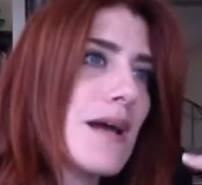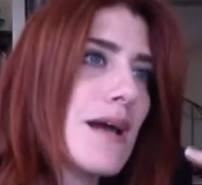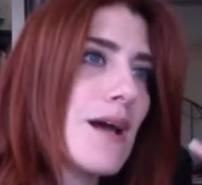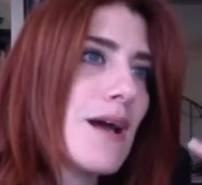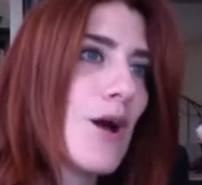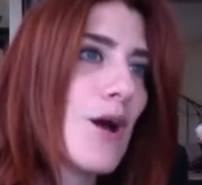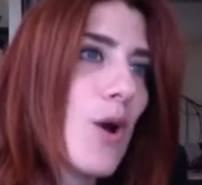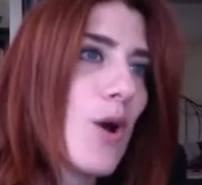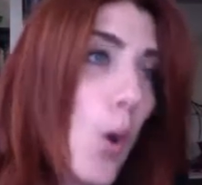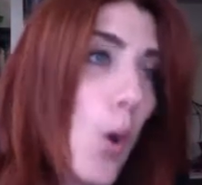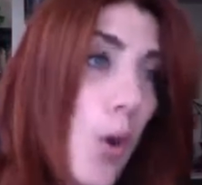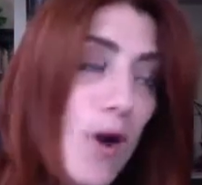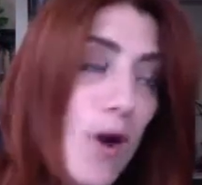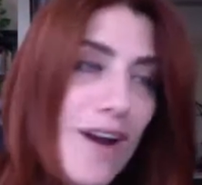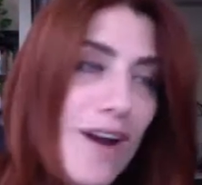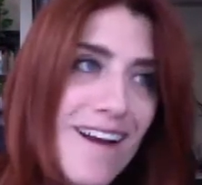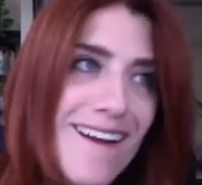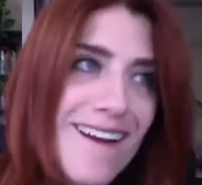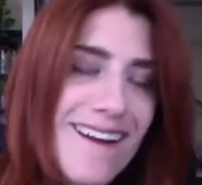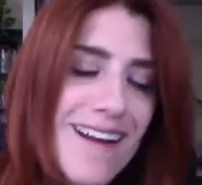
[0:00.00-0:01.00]

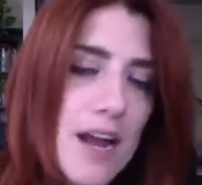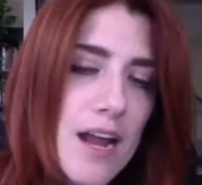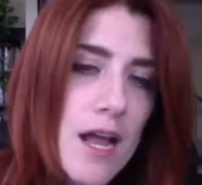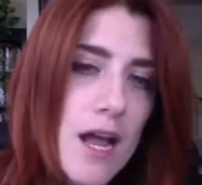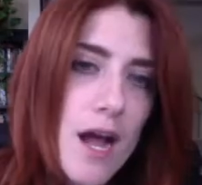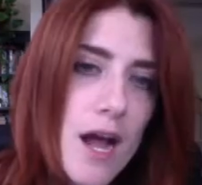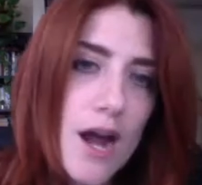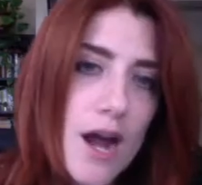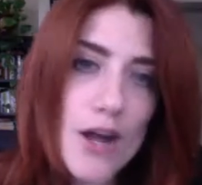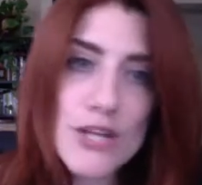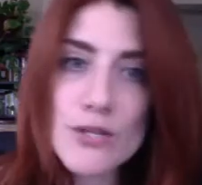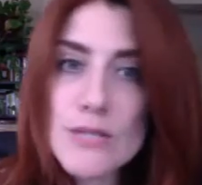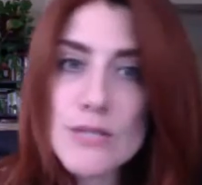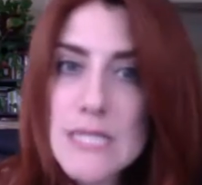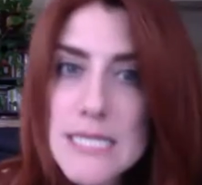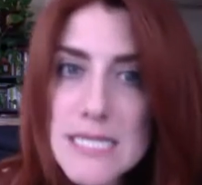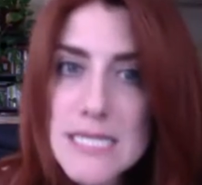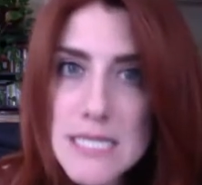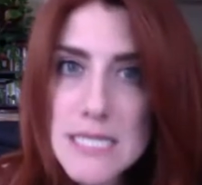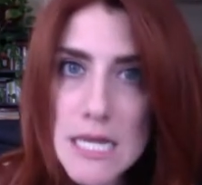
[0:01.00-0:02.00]
Or are you
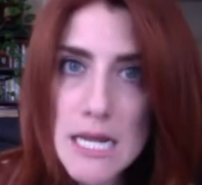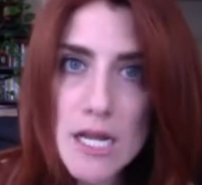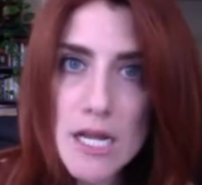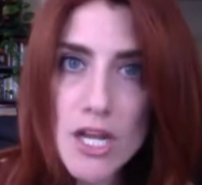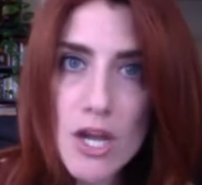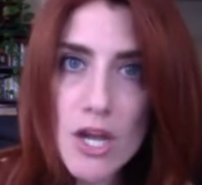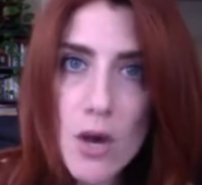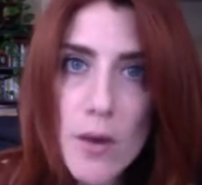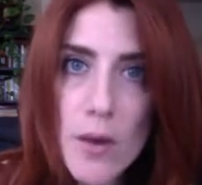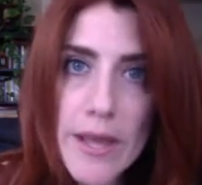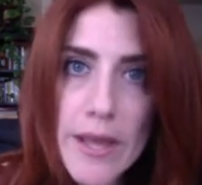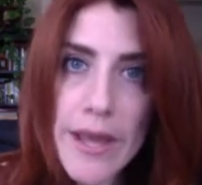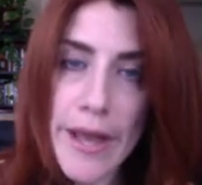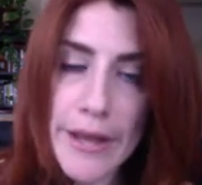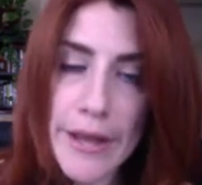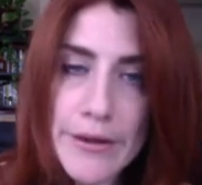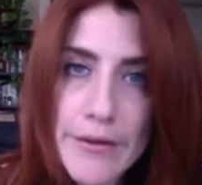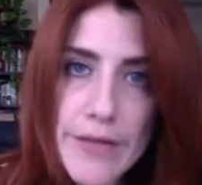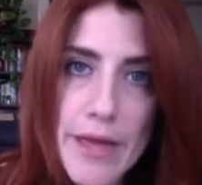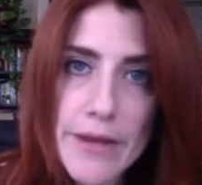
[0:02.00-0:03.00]
listening and going, I
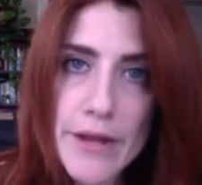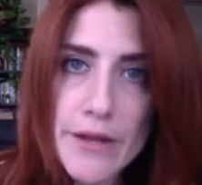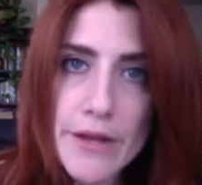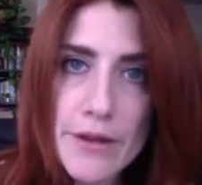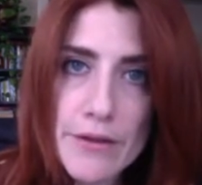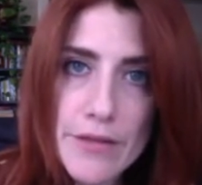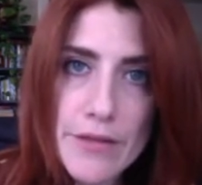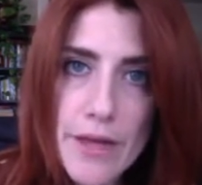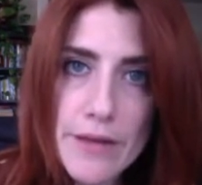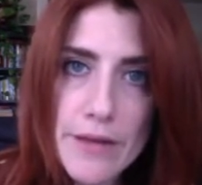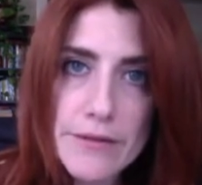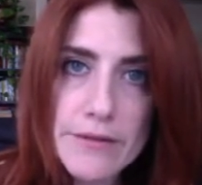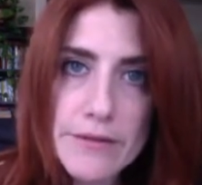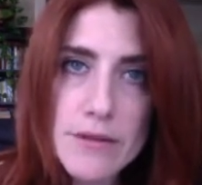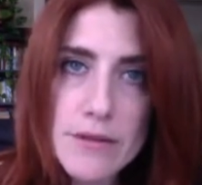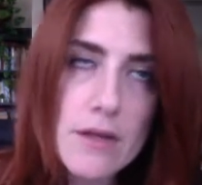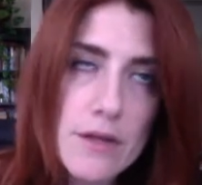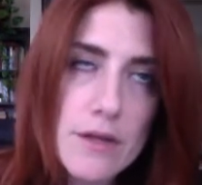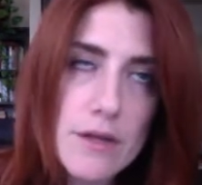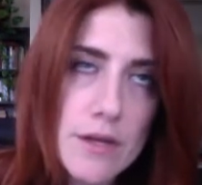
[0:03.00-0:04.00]
know that, I know that,
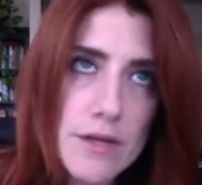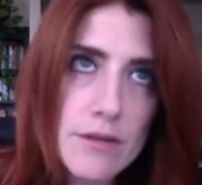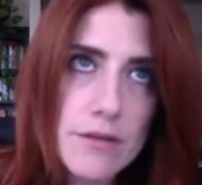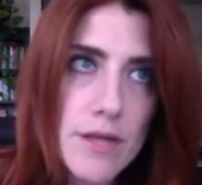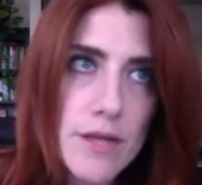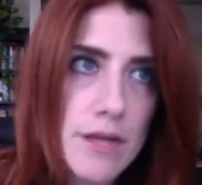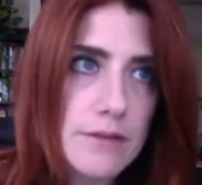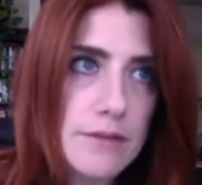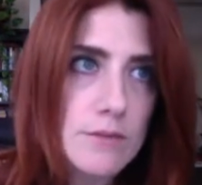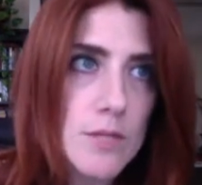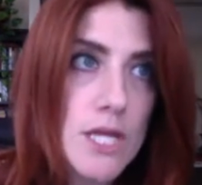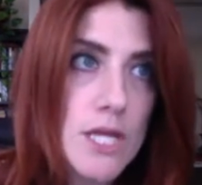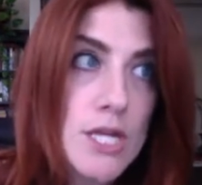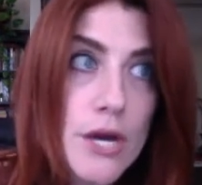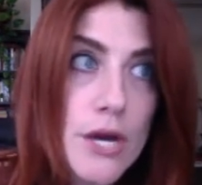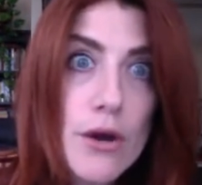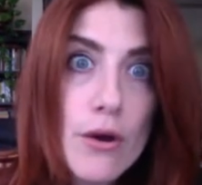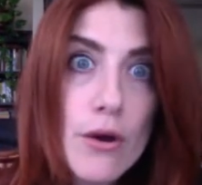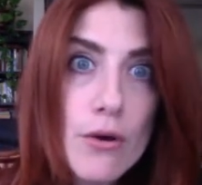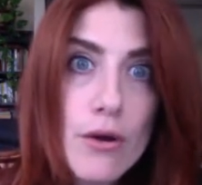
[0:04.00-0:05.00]
I know that. Well, I
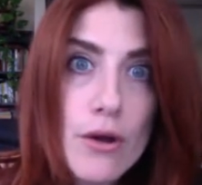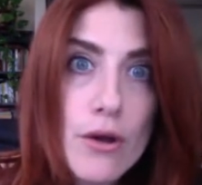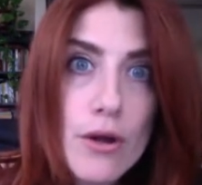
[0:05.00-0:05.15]
know.